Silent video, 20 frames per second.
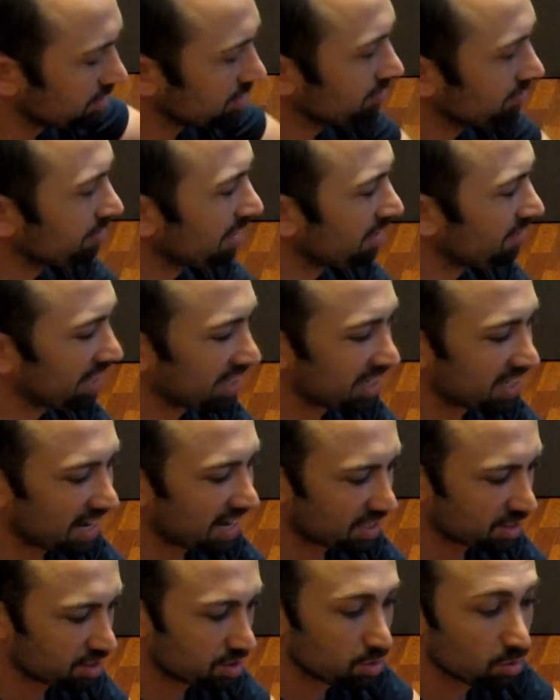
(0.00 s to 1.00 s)
580
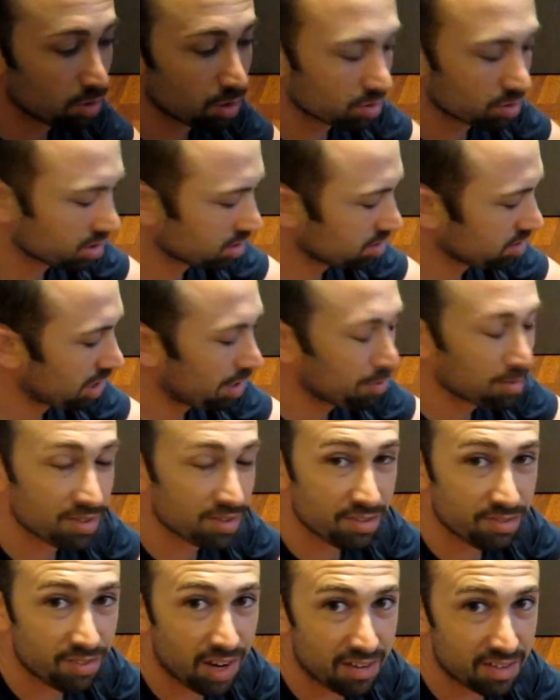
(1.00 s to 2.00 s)
EX2 goes on top of
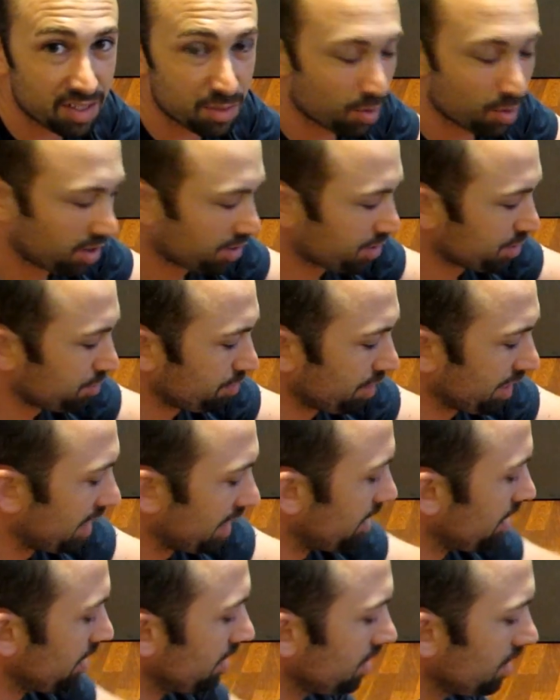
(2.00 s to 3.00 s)
the 5D Mark III.
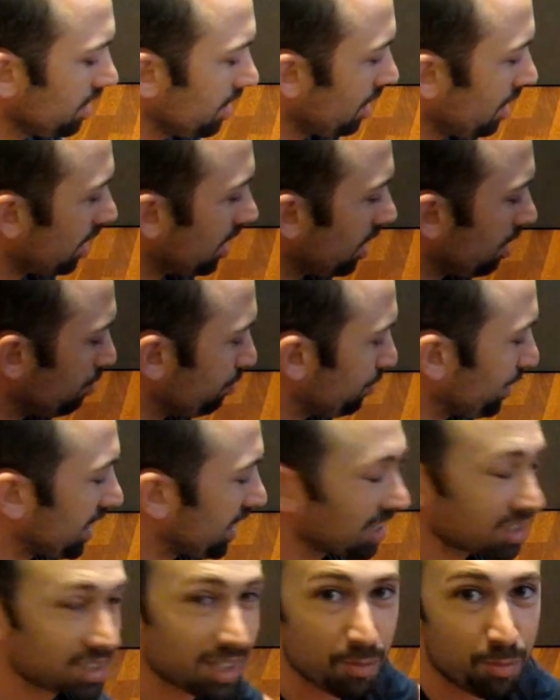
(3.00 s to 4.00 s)

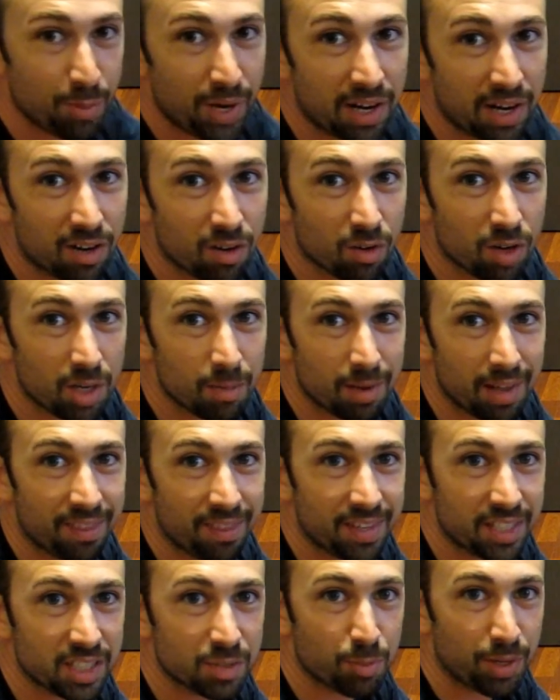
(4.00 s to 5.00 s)
Because I'm paranoid about
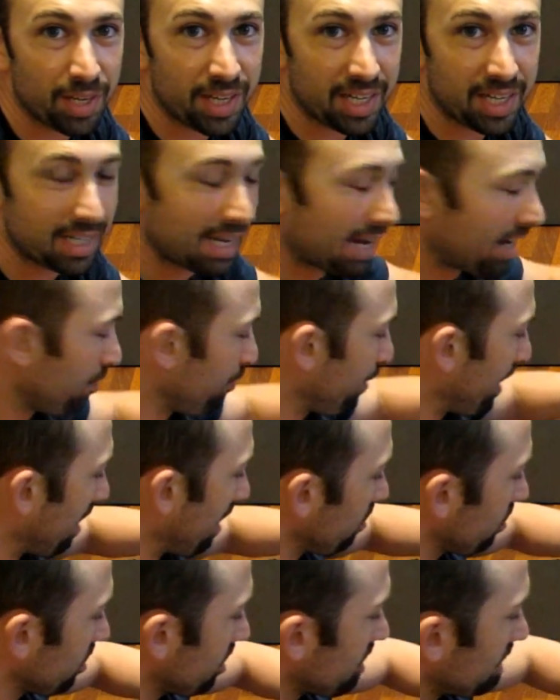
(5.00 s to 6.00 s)
things breaking down at
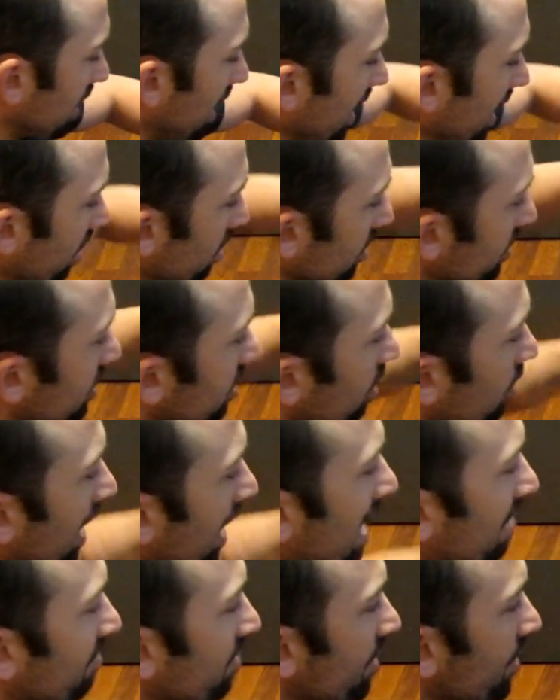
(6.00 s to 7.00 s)
bouts, I also
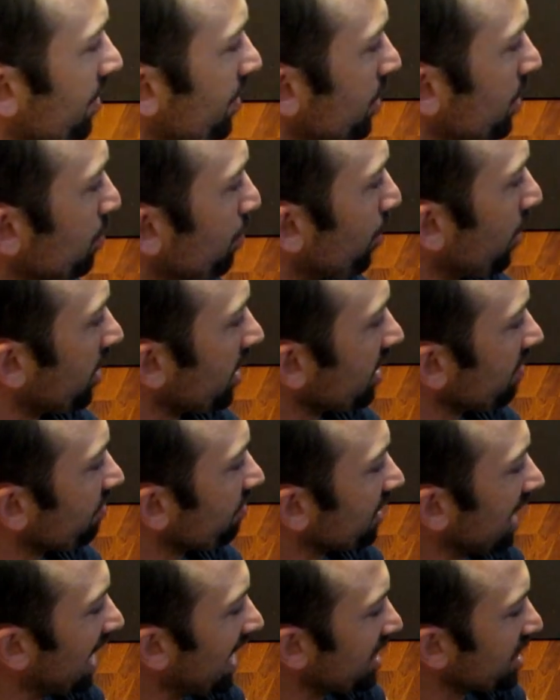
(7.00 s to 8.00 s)
have a third-party
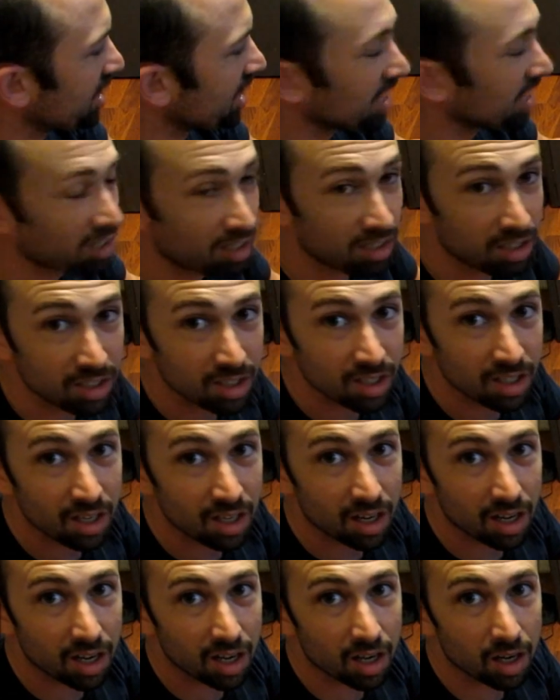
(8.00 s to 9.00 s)
flash here
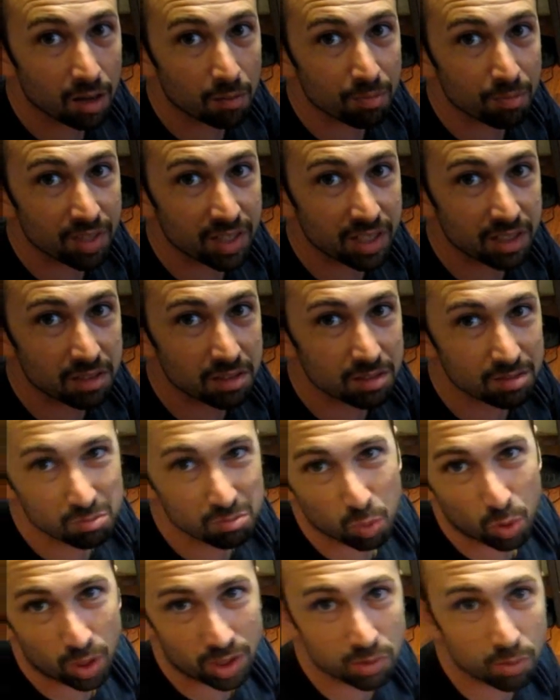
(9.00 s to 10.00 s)
that
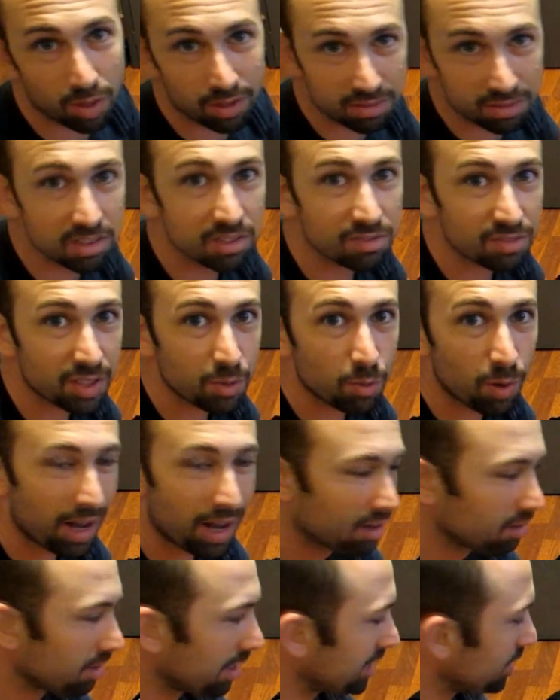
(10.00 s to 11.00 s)
works relatively
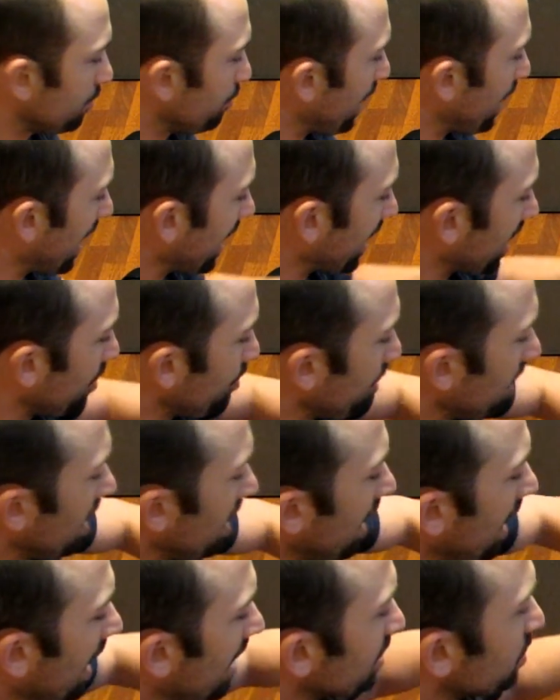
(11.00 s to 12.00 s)
well as a backup,
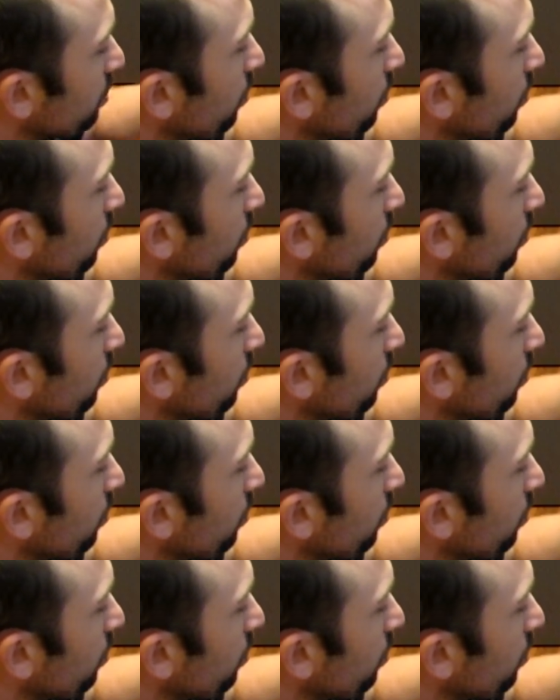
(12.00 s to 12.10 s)
as